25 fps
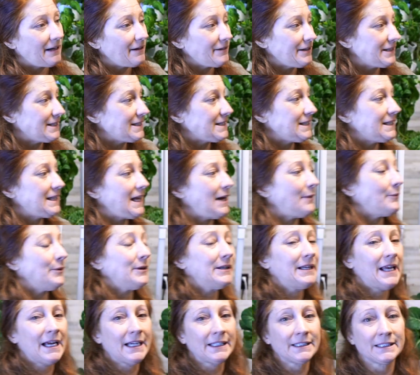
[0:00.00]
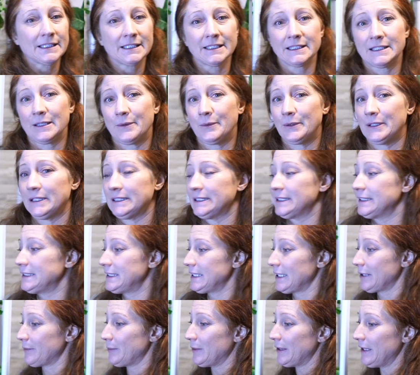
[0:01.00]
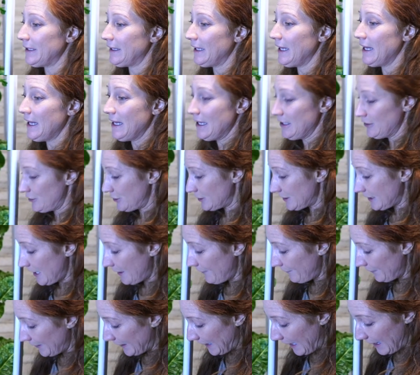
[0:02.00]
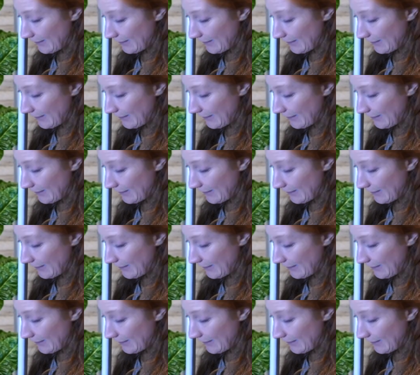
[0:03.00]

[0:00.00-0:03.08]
and I'll get to that one next because I want to stick with just covering